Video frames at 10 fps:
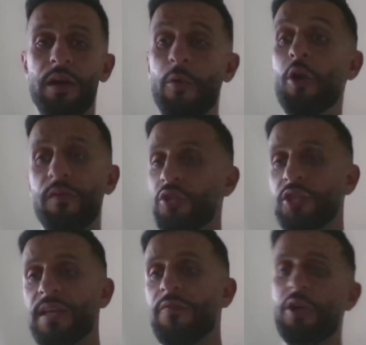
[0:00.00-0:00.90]
Or if you
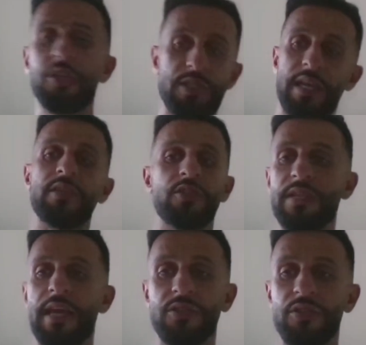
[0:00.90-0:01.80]
just have questions, I can
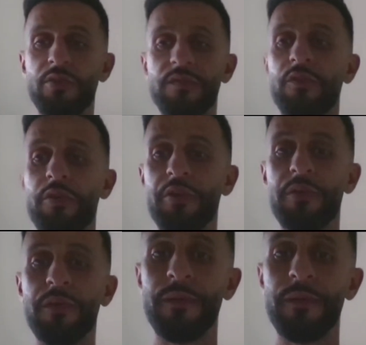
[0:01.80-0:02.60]
just answer those for you.